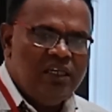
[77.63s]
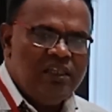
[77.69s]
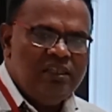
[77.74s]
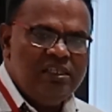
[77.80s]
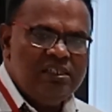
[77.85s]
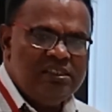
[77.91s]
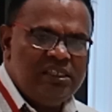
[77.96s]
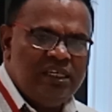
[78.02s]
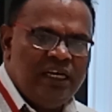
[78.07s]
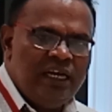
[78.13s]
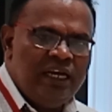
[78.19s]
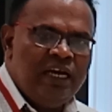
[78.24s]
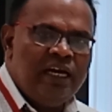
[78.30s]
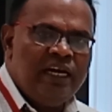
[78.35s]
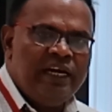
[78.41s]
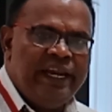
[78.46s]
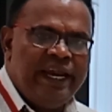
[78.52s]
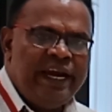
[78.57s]
This
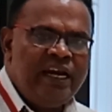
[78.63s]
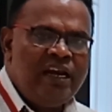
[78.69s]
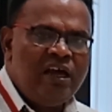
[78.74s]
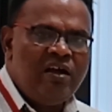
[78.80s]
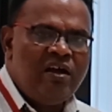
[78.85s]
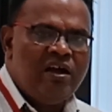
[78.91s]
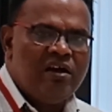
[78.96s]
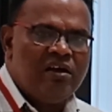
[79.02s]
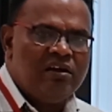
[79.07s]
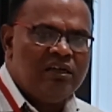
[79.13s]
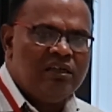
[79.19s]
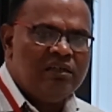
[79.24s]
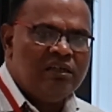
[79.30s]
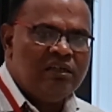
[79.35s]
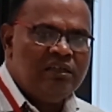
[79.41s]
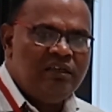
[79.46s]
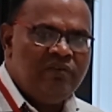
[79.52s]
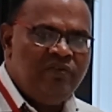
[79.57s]
data
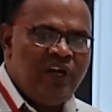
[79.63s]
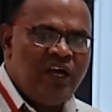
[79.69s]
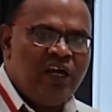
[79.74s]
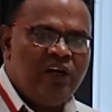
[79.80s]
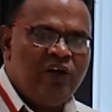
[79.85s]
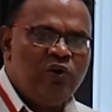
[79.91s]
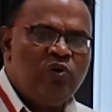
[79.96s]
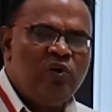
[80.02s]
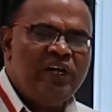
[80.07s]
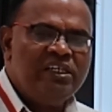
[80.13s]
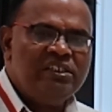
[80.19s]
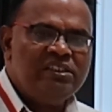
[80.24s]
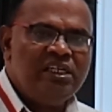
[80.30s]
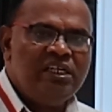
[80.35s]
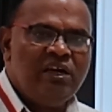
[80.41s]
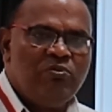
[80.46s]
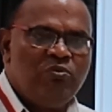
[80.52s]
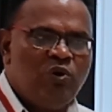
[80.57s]
we are
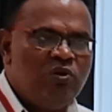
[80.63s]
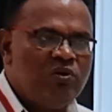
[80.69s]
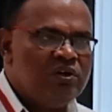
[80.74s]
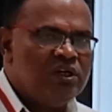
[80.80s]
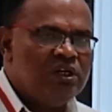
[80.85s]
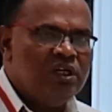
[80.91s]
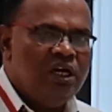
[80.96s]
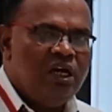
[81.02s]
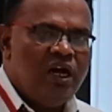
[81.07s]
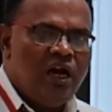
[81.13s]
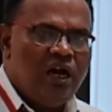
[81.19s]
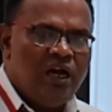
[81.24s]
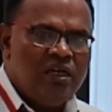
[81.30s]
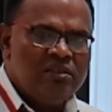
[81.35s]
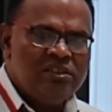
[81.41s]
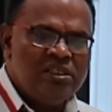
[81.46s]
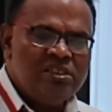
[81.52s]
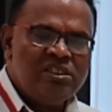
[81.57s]
utilizing about
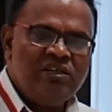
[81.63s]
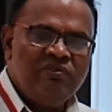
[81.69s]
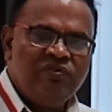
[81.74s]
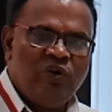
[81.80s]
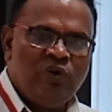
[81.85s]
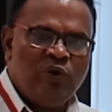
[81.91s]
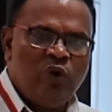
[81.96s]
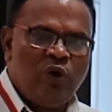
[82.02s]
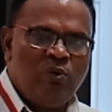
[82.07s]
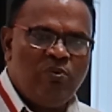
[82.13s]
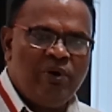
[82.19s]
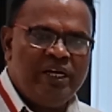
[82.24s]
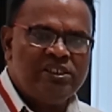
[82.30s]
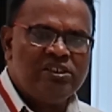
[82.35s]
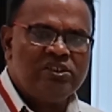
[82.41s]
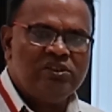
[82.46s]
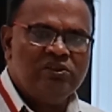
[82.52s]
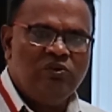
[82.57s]
64
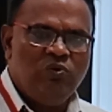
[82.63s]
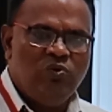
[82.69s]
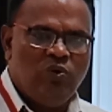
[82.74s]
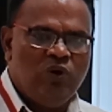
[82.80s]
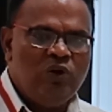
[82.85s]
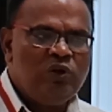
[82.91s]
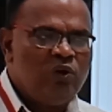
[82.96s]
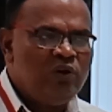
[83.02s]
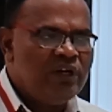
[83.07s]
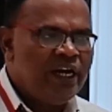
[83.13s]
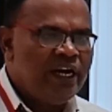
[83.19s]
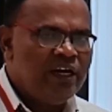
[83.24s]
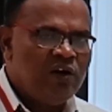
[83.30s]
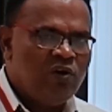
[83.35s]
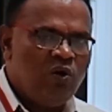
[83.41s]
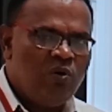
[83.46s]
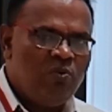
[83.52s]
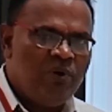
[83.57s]
kilobytes, 128
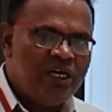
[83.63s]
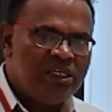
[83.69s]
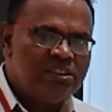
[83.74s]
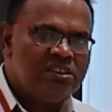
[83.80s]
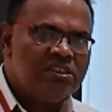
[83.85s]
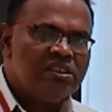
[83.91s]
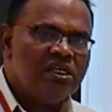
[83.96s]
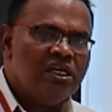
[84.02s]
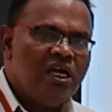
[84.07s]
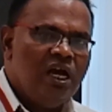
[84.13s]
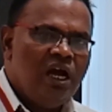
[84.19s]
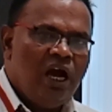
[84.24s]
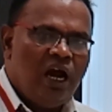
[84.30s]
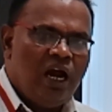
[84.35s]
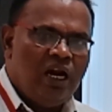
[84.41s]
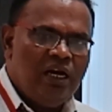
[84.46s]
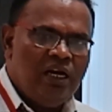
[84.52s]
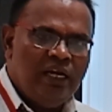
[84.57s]
kilobytes,
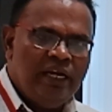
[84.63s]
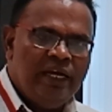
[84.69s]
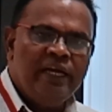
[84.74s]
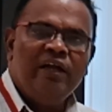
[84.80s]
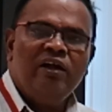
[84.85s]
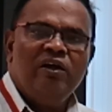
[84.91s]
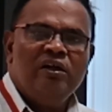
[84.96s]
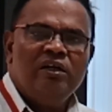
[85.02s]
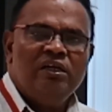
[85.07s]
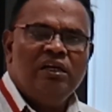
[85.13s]
and